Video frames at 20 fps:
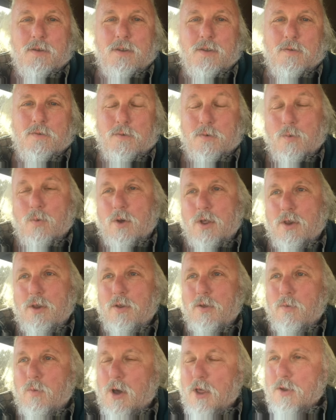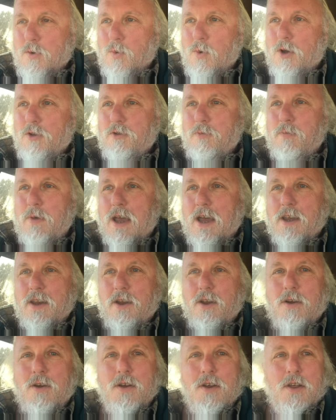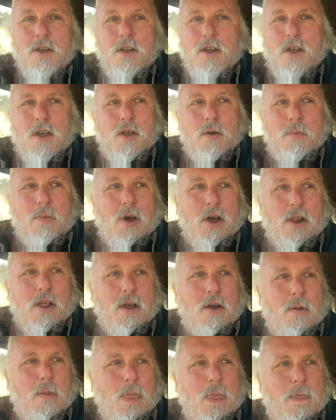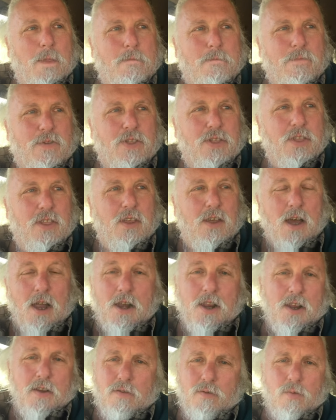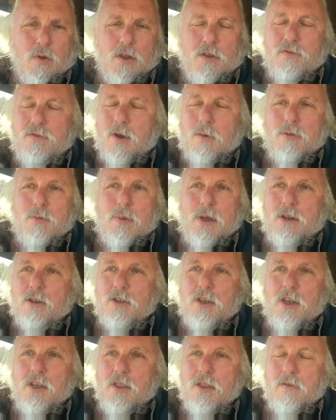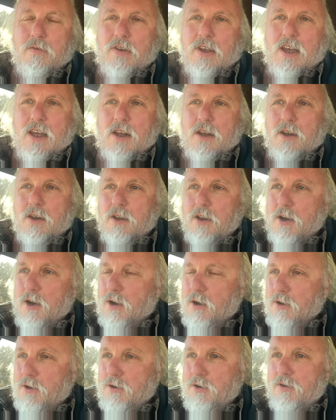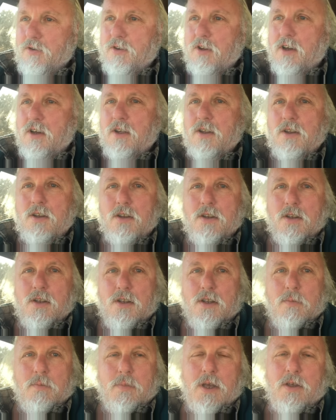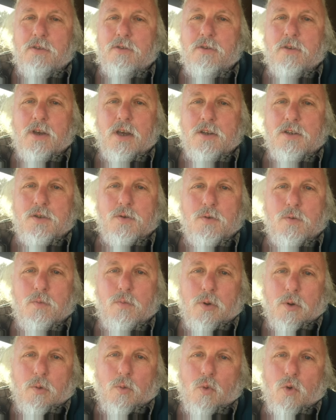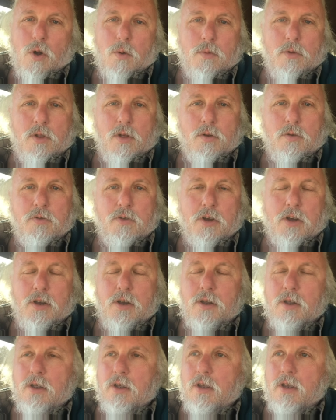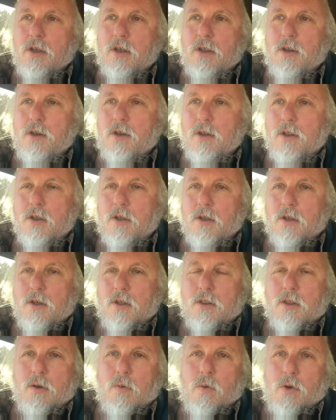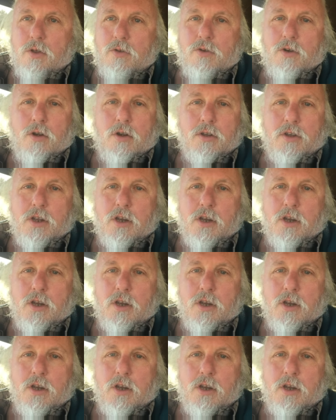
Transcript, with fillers: for when the weather was bad here. But um, I didn't even run the supplemental heat in the van. You know, I just uh, basically I just put warm clothes on, and then when it started